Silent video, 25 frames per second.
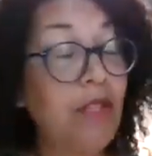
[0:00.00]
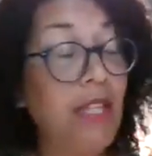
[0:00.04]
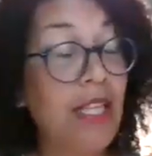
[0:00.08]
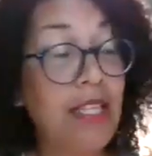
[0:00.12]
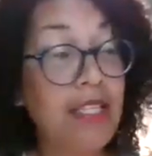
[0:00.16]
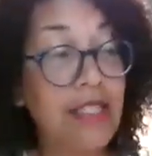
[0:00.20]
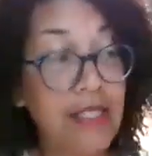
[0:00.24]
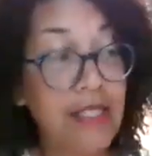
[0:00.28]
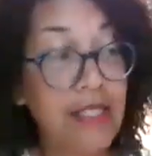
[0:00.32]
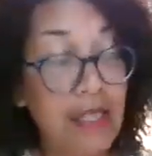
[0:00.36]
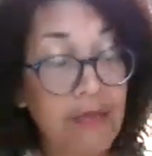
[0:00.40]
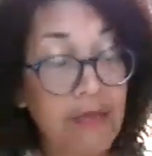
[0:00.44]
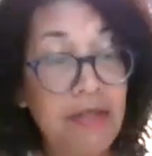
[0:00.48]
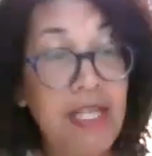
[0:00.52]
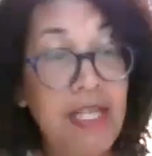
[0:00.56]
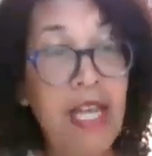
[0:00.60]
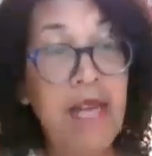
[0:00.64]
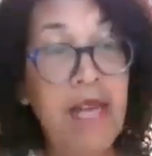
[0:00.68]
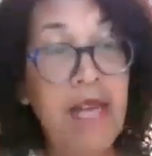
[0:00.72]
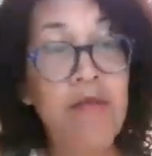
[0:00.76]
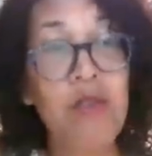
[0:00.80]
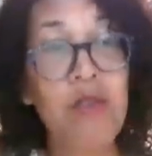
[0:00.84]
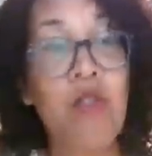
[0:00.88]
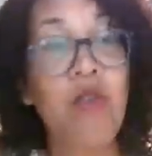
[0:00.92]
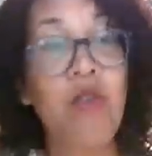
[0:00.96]
Like,
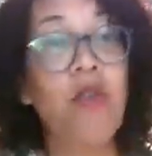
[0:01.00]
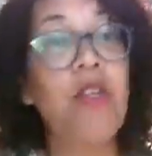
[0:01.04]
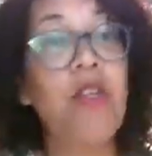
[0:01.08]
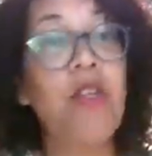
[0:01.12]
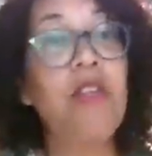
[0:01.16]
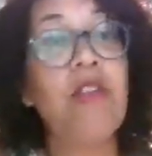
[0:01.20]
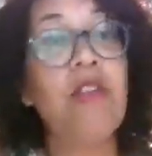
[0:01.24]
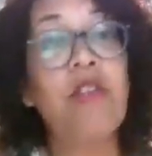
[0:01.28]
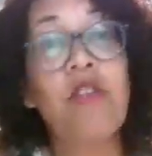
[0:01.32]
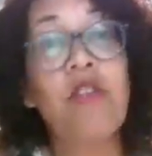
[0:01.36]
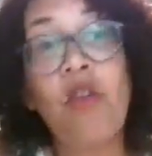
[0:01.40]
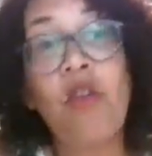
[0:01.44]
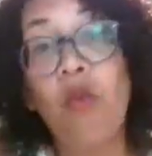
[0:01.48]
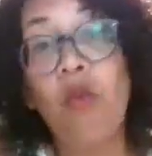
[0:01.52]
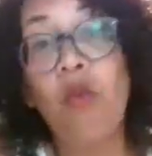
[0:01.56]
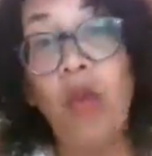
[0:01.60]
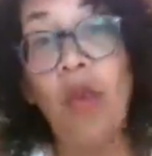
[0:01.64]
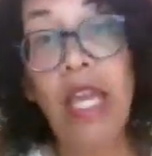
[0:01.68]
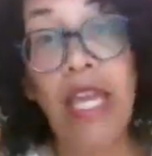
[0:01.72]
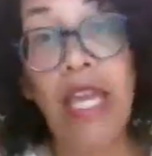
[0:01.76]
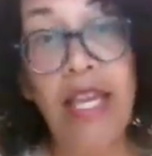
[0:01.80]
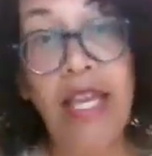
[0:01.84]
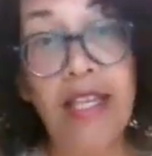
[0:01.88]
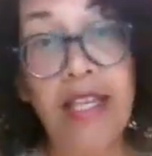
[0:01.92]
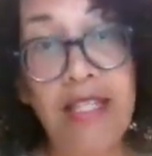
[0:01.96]
sometimes you're in your
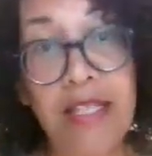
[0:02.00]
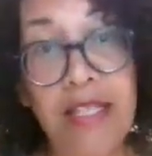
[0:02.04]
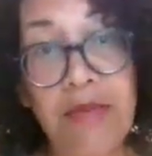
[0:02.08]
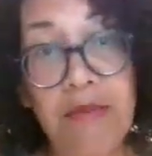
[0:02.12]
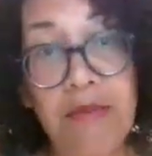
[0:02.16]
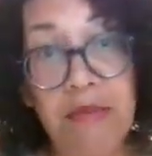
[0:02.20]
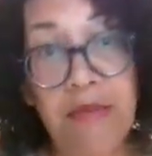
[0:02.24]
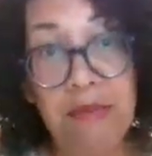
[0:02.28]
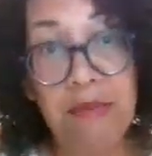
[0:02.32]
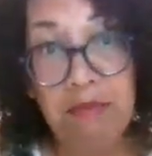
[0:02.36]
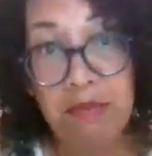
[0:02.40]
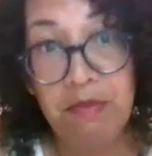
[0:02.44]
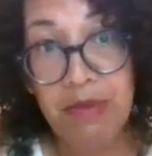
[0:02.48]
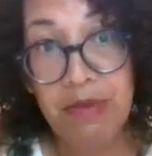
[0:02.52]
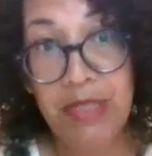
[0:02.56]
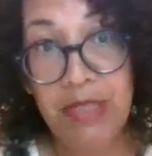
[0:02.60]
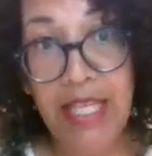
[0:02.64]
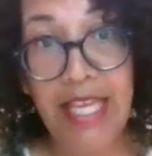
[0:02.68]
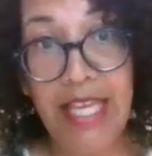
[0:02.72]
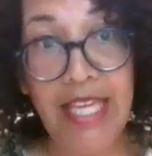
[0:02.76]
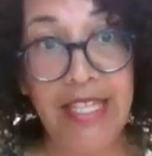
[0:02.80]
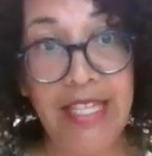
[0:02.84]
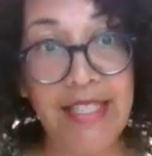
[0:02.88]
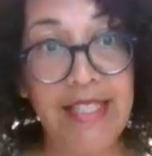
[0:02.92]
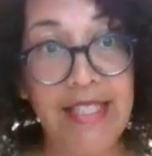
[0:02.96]
weakest
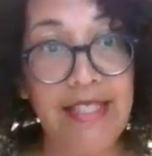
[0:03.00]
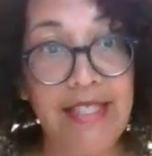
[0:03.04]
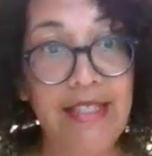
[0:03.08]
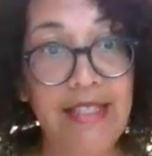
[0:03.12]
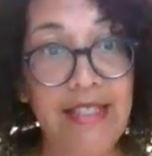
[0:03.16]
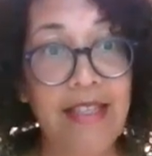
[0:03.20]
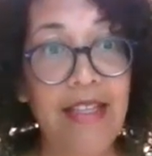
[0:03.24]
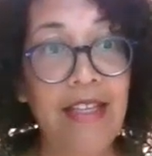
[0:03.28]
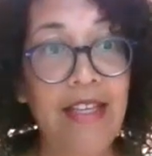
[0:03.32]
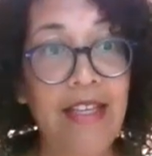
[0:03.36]
place,